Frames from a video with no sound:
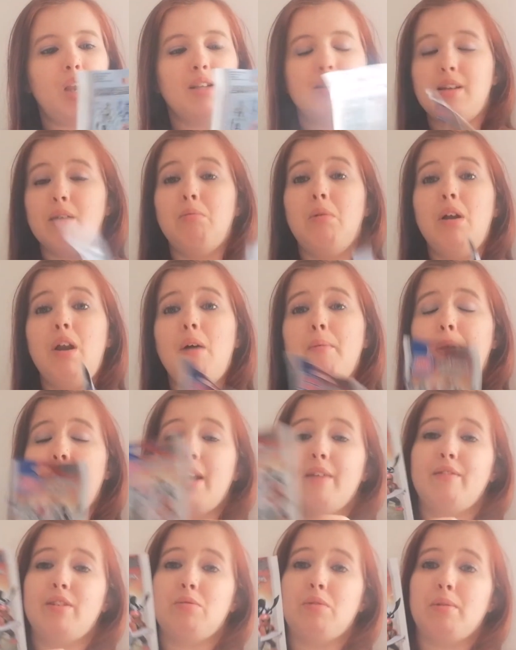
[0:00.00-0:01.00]
someone. I might
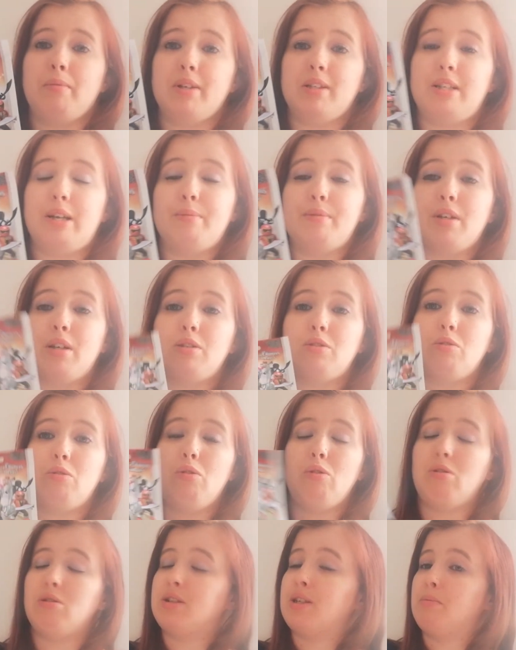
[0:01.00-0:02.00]
give it to one of my stepsons
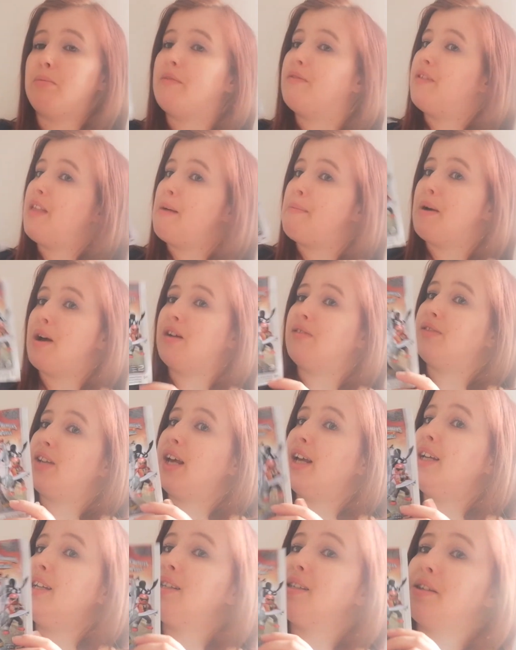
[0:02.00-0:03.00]
or someone for their
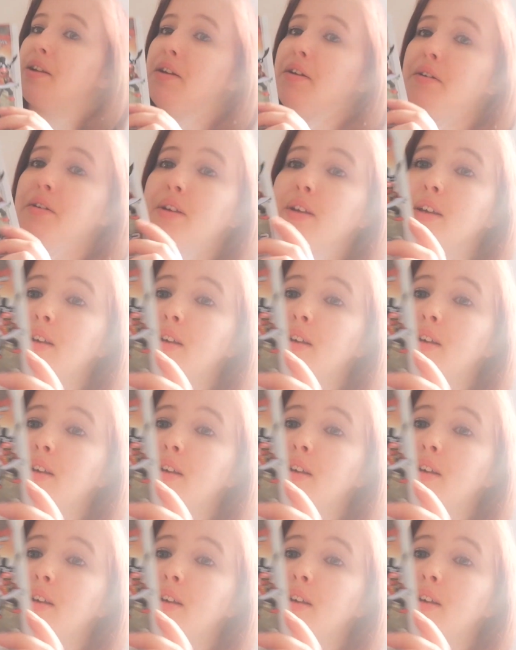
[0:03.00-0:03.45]
birthday. So